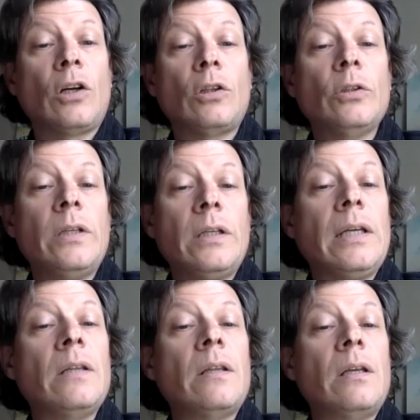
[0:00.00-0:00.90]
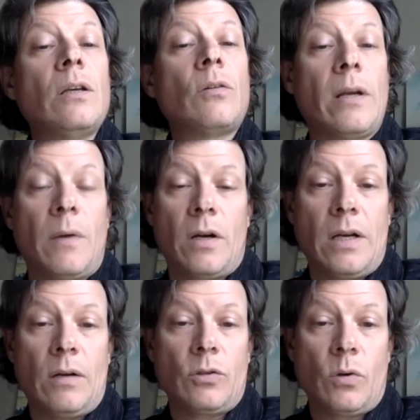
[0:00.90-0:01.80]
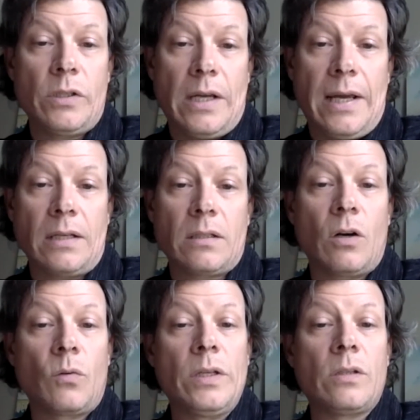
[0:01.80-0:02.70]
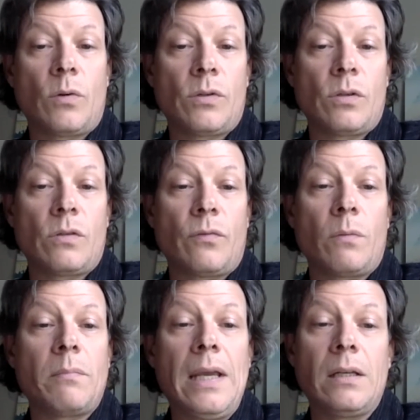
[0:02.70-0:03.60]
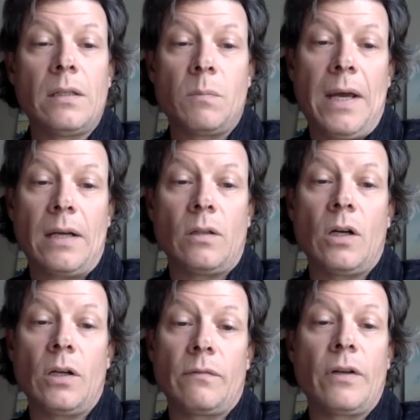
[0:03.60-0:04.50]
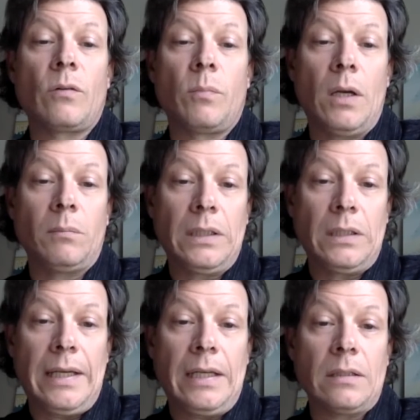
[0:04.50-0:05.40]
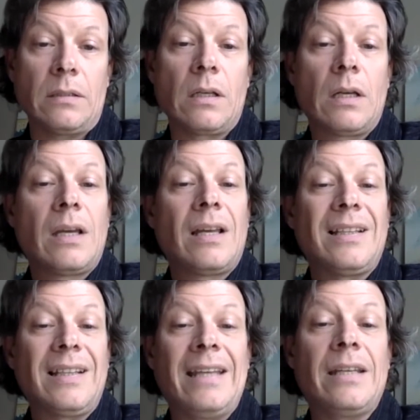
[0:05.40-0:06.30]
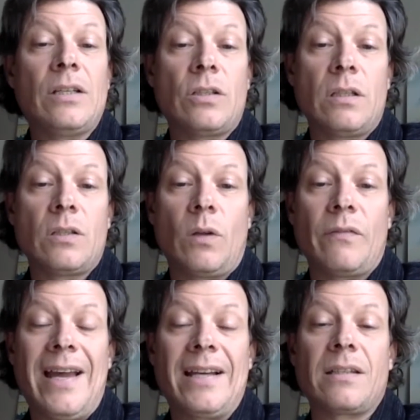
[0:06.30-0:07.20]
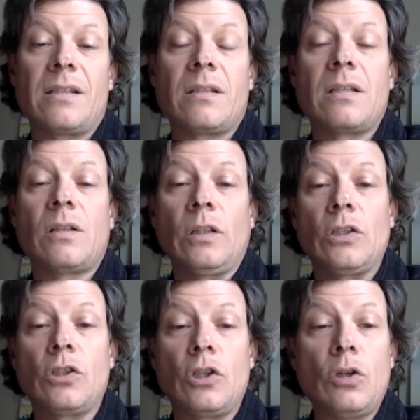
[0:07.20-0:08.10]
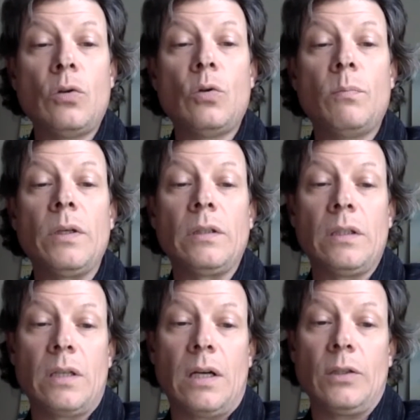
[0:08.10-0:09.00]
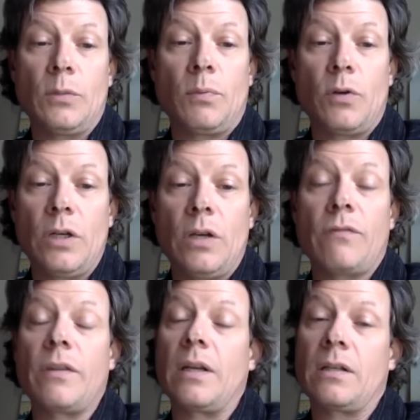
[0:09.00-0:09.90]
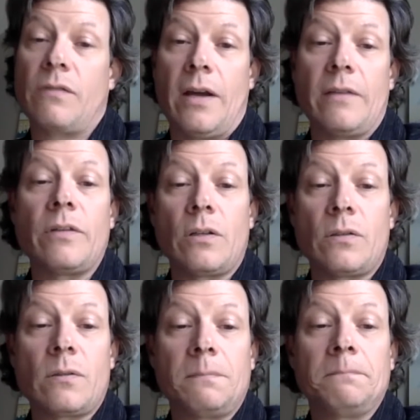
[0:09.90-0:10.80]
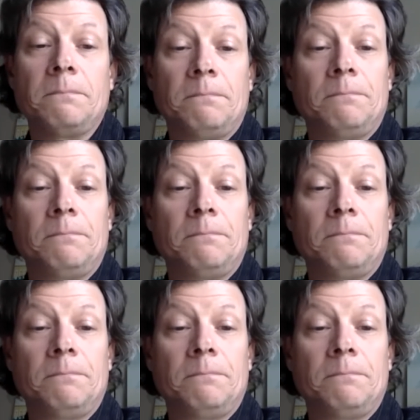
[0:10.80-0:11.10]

Included in the Great American Outdoors Act are resources for maintenance backlog on federal public lands. Land agencies will have access to nearly $2 billion per year for the next 5 years.